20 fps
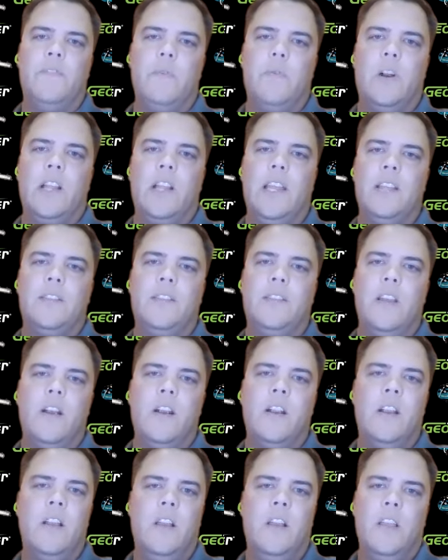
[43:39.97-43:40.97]
You want to get
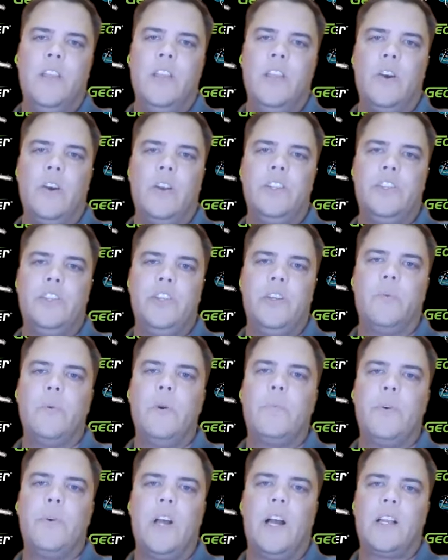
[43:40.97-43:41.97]
there. You can go to
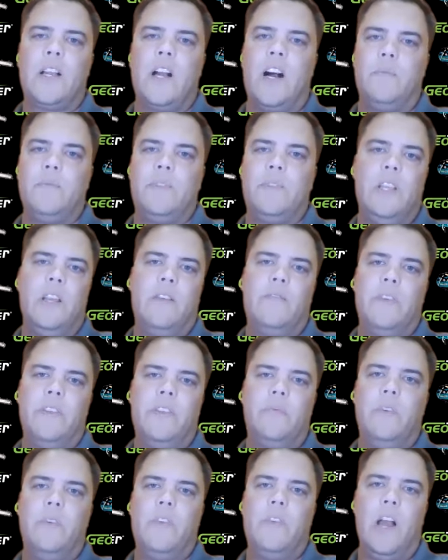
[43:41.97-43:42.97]
GeoRipper.com, see
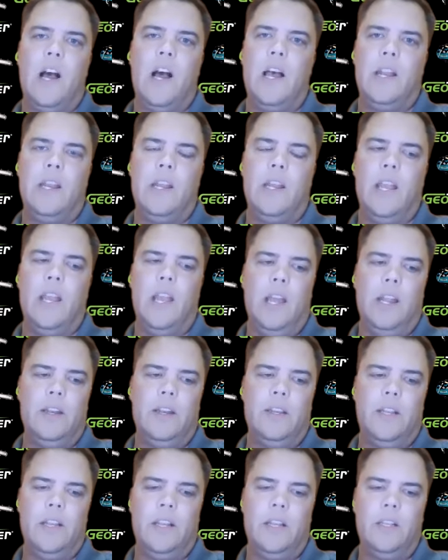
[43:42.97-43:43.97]
everything we've got,
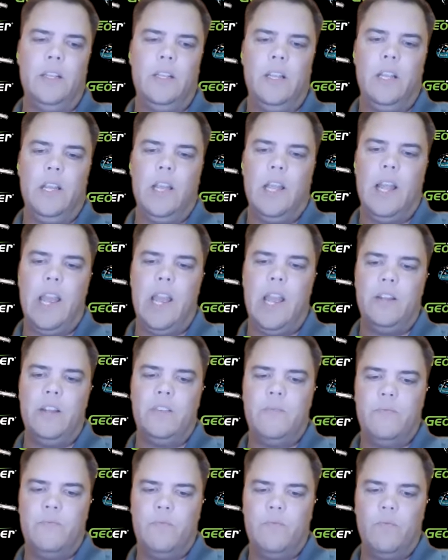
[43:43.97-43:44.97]
and
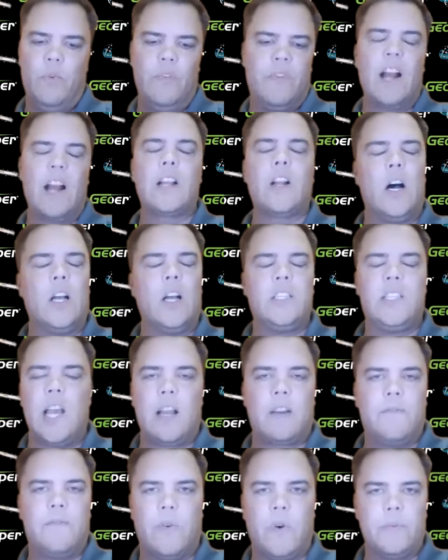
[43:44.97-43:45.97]
we've got
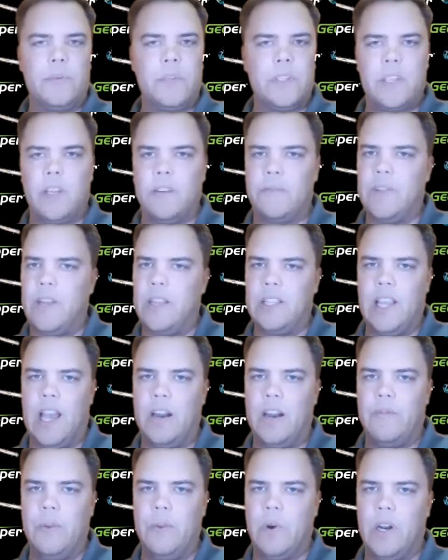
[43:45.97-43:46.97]
contact forms and stuff like
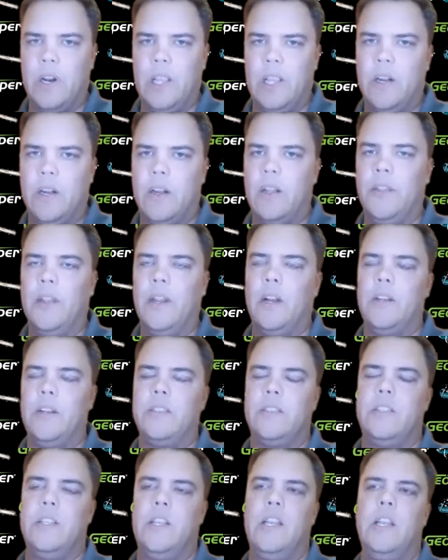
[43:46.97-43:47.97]
that if you want to get on there and
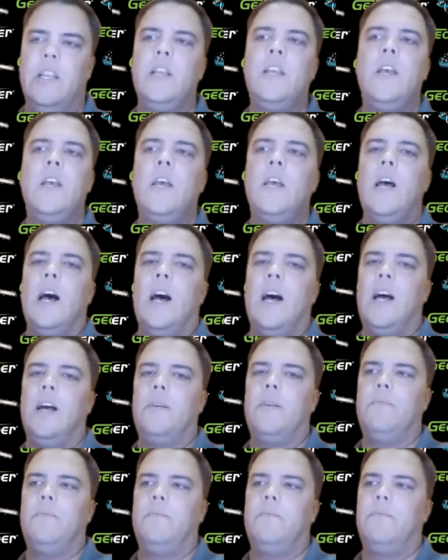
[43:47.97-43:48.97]
see.
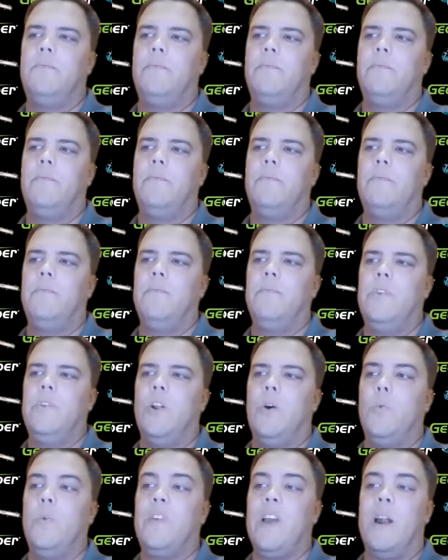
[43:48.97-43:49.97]

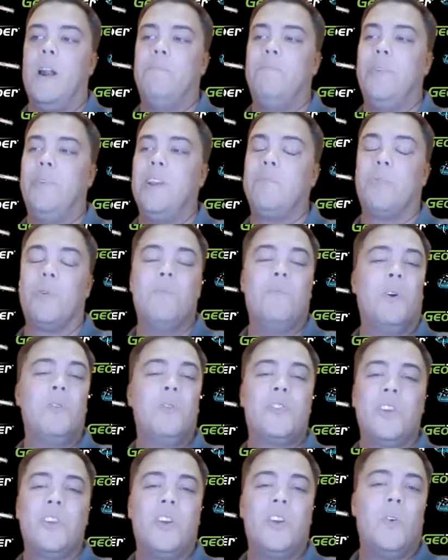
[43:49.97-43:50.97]
We've got a big
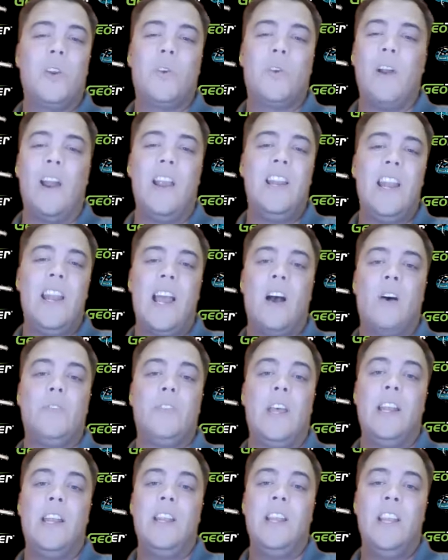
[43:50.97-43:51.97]
promotion going right now
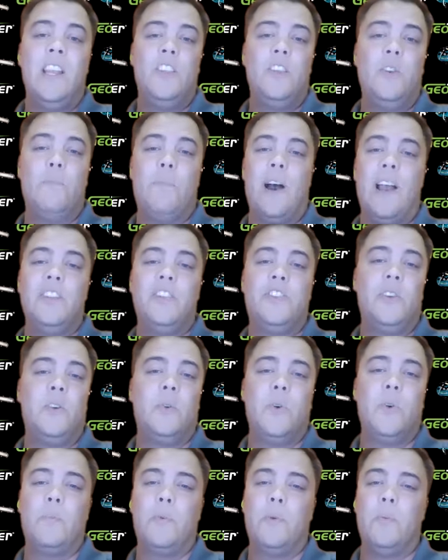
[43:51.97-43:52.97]
that you buy a
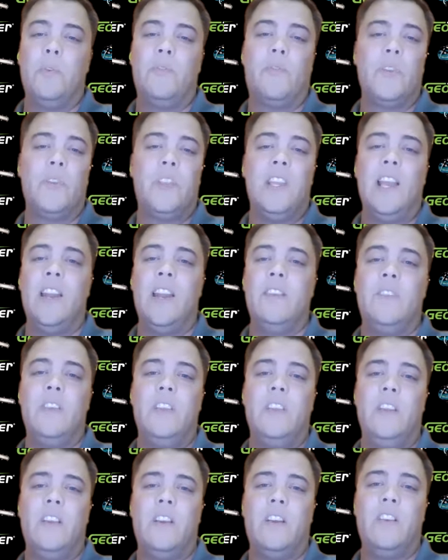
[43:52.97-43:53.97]
GeoRipper before the end of the
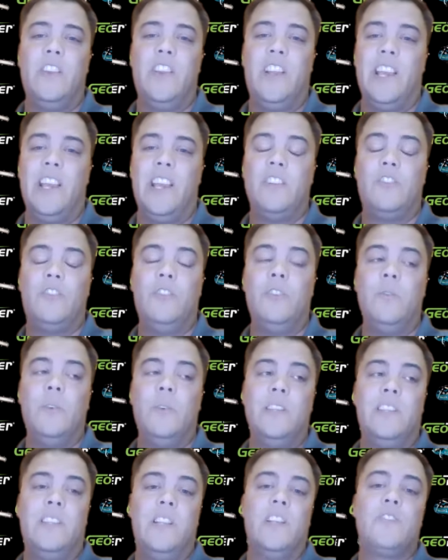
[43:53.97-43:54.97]
year, you get 2
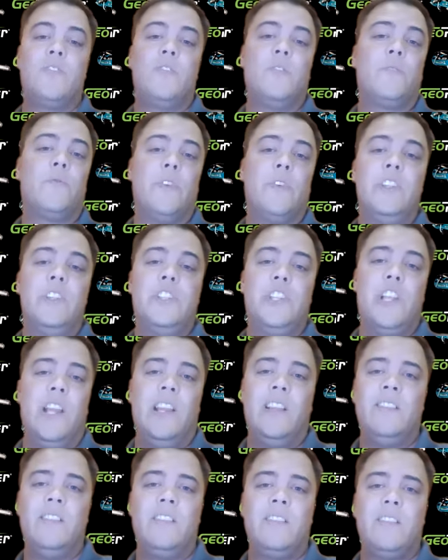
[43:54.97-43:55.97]
additional free
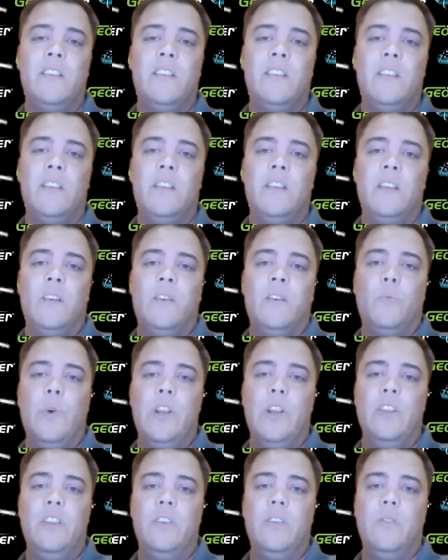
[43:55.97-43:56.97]
chains
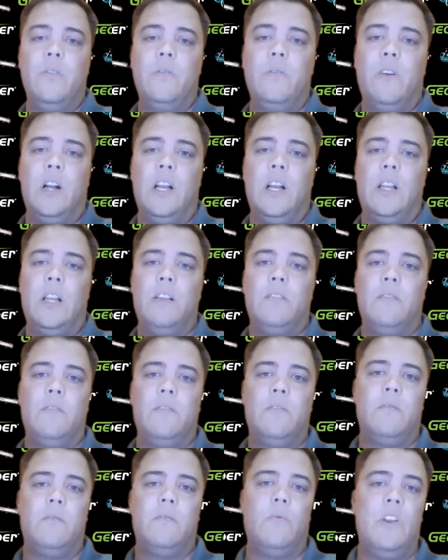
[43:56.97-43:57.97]
when you
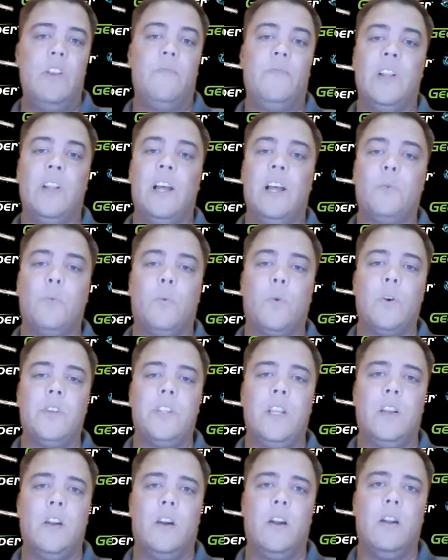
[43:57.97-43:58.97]
fill out the
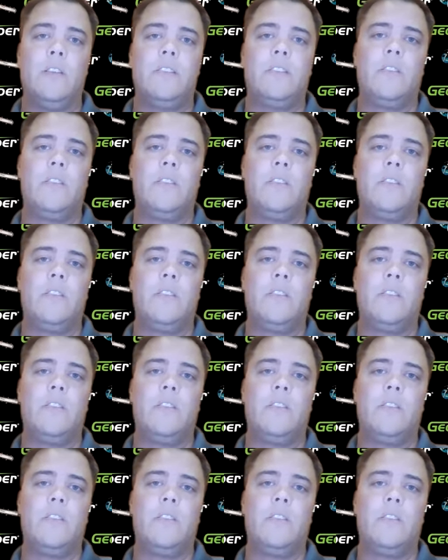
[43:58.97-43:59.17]
warranty card.